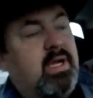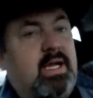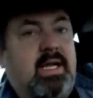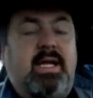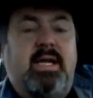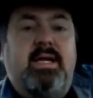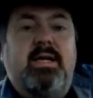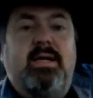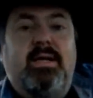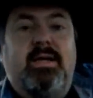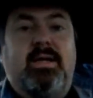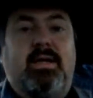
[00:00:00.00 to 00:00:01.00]
a
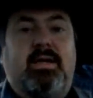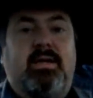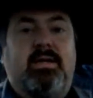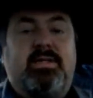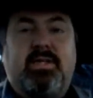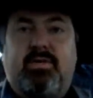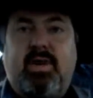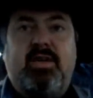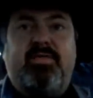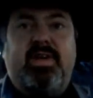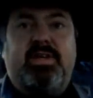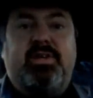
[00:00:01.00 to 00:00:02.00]
uh, just a great
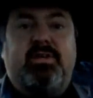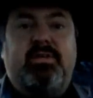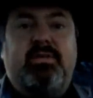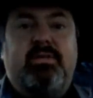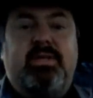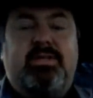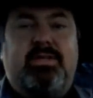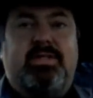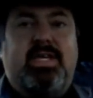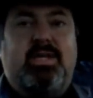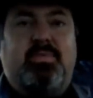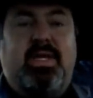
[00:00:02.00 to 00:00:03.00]
adventure that's going to
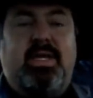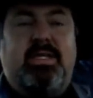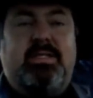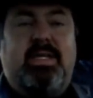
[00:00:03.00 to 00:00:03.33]
take place,